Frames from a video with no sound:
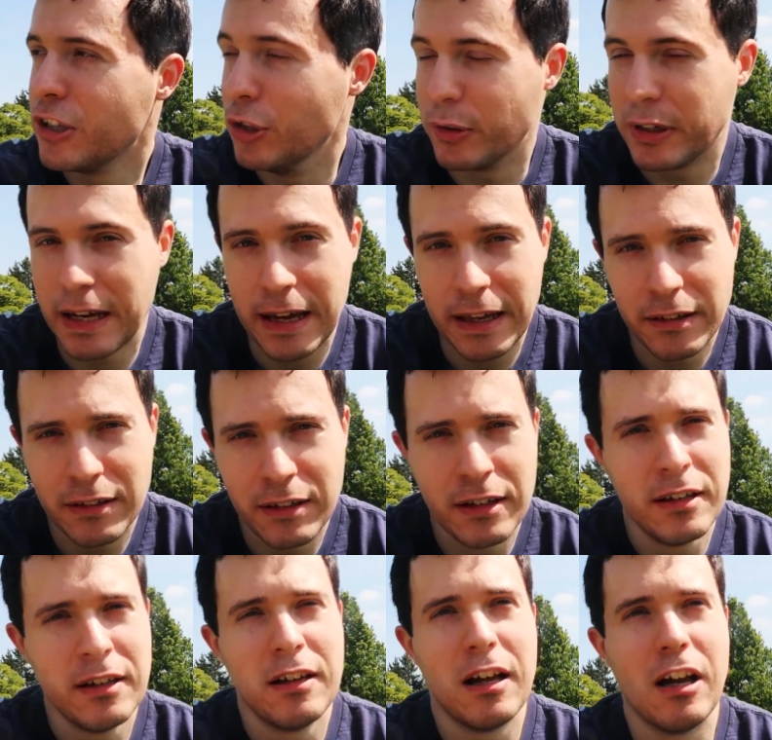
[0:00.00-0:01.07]
you can,
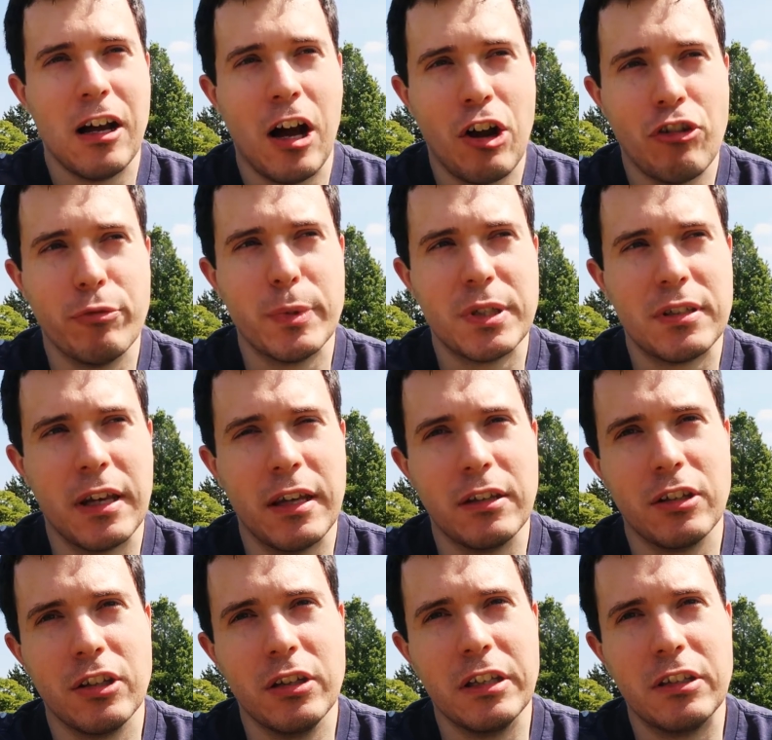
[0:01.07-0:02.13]

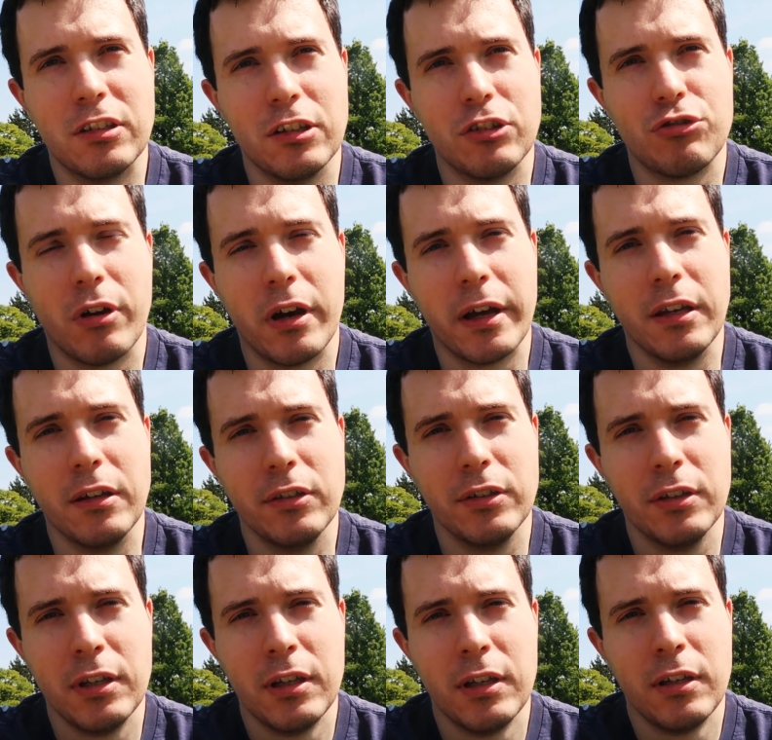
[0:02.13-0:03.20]
100% you need to try and